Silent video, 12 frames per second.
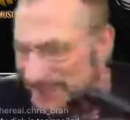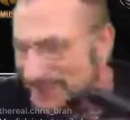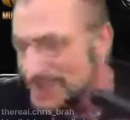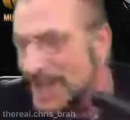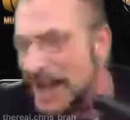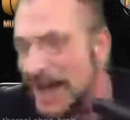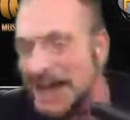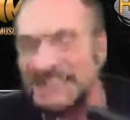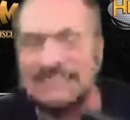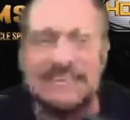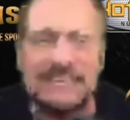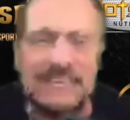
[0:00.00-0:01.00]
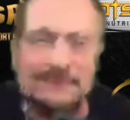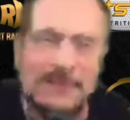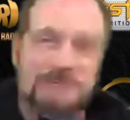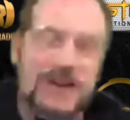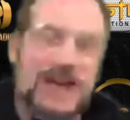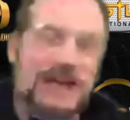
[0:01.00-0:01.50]
I think even if I had
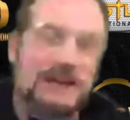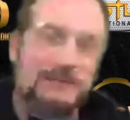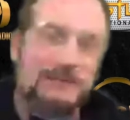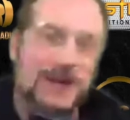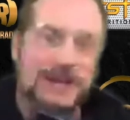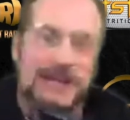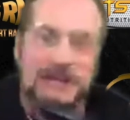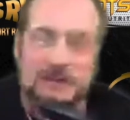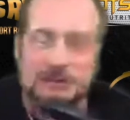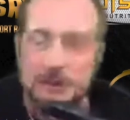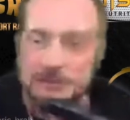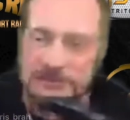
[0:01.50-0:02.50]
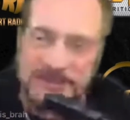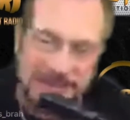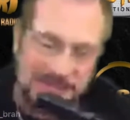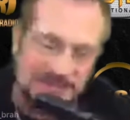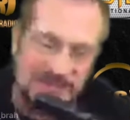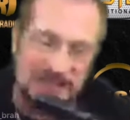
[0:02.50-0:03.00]
a fucking group sex
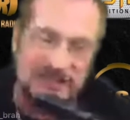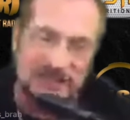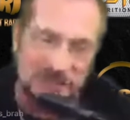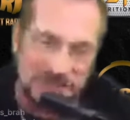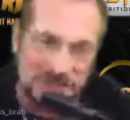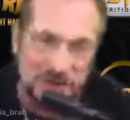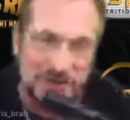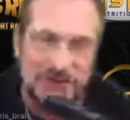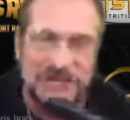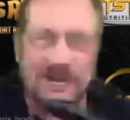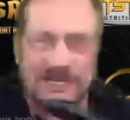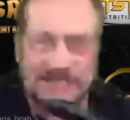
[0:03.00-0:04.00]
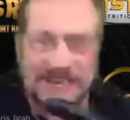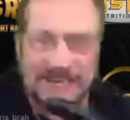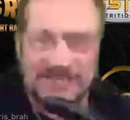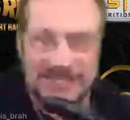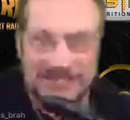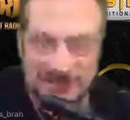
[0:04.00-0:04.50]
session with all the
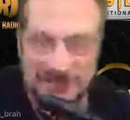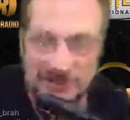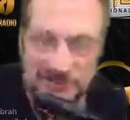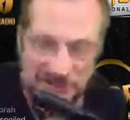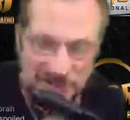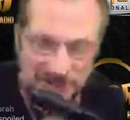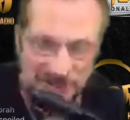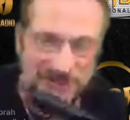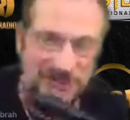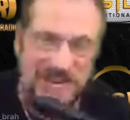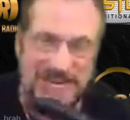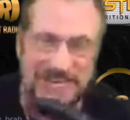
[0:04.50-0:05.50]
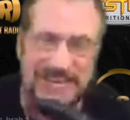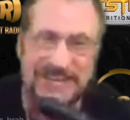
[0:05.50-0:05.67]
Kardashians, including Bruce Jenner,